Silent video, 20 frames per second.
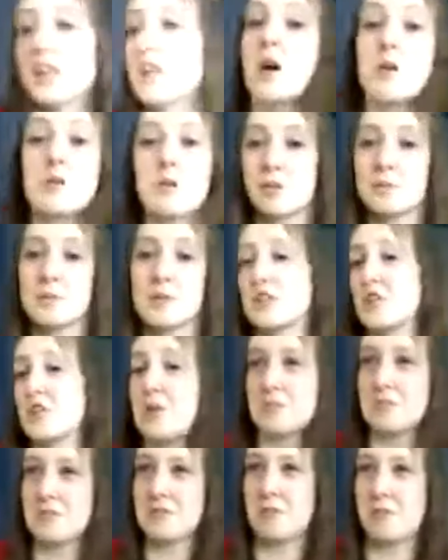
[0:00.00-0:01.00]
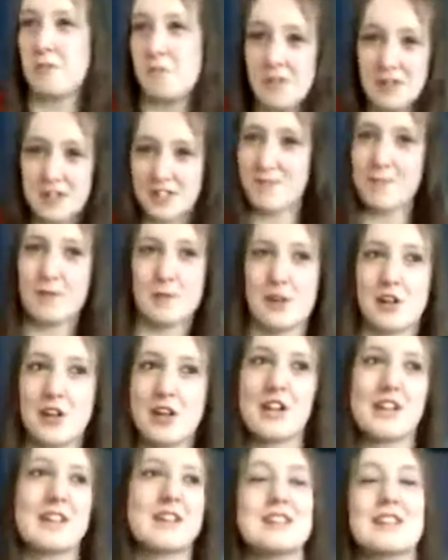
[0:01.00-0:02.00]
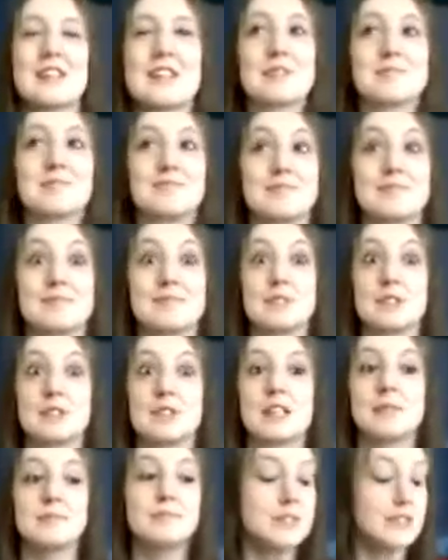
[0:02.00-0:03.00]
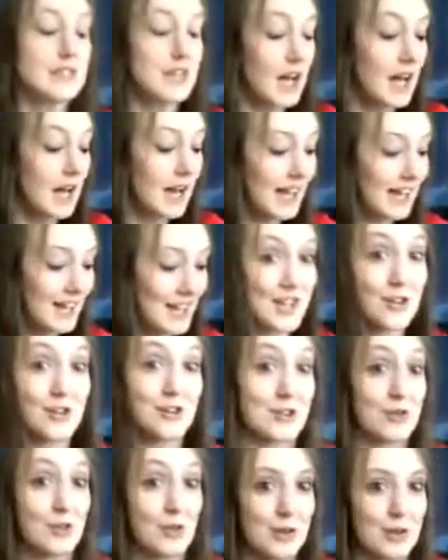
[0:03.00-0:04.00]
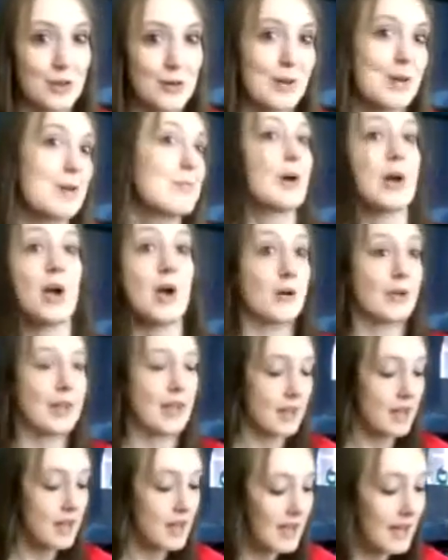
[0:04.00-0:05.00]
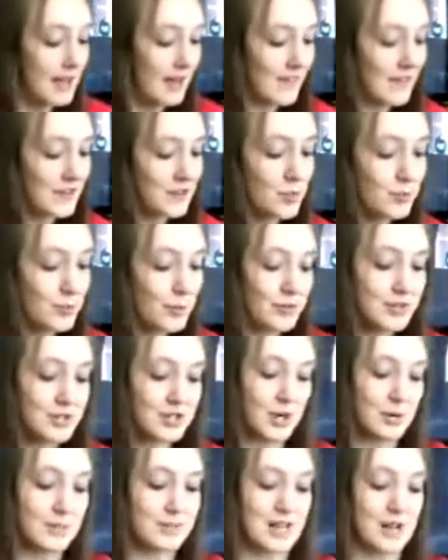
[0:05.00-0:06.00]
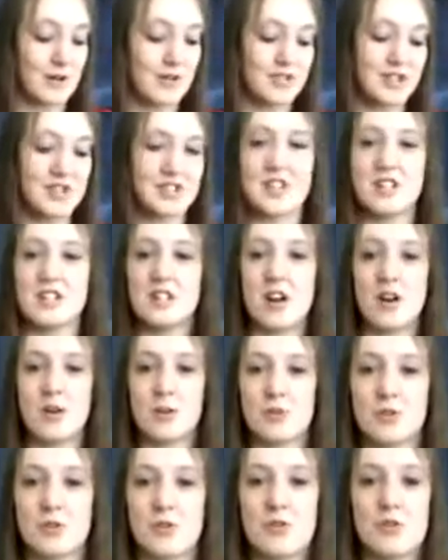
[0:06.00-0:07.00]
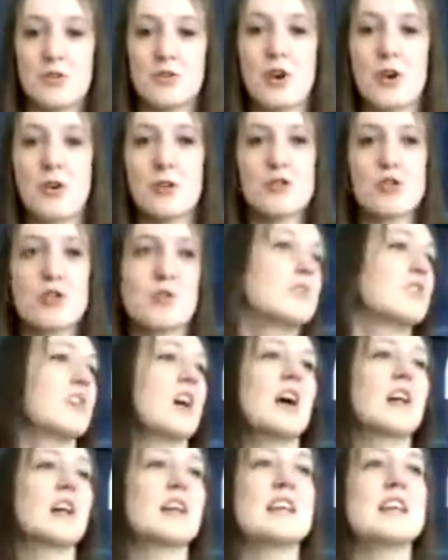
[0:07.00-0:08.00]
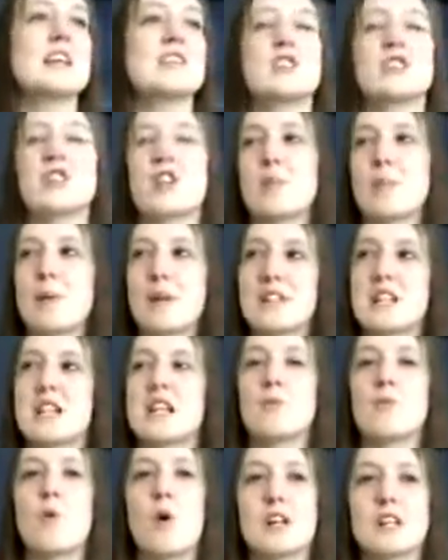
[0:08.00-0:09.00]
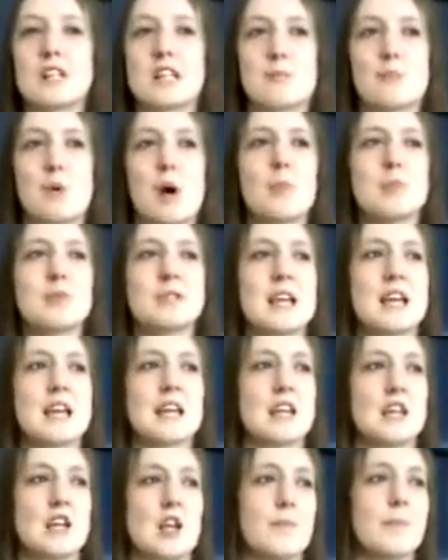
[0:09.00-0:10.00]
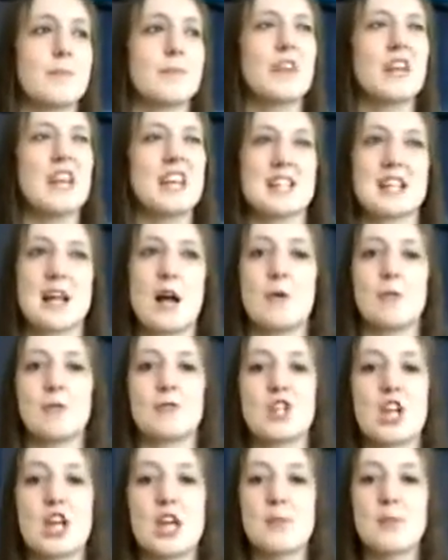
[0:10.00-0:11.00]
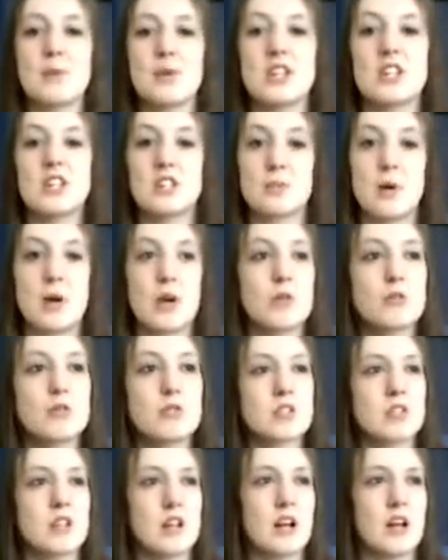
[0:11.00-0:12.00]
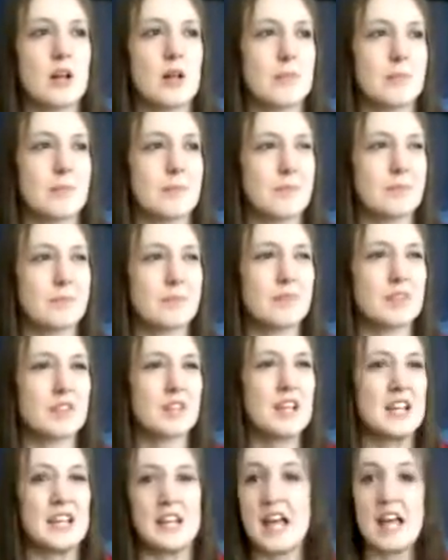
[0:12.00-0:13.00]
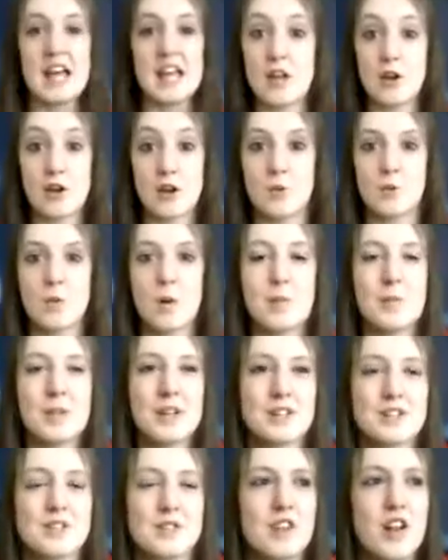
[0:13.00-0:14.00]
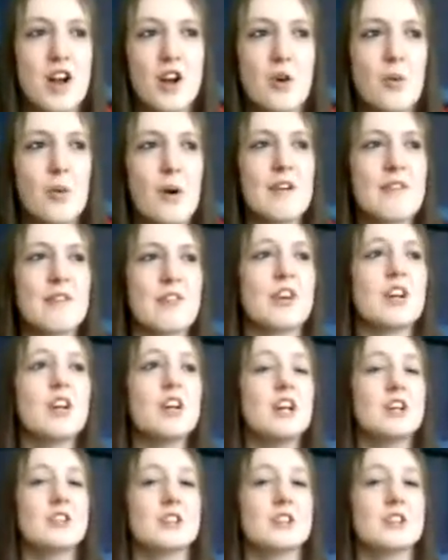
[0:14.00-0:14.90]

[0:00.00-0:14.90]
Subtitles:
like, I'm going to be a champion who fights everybody, and it's like, okay, you're so not going to win, but okay. And then John Morrison comes out and says that luck was on R-Truth's side, and he's just like basically winding him up, saying, you know, he's out of shape, he smokes, yeah, he only won because of luck or whatever.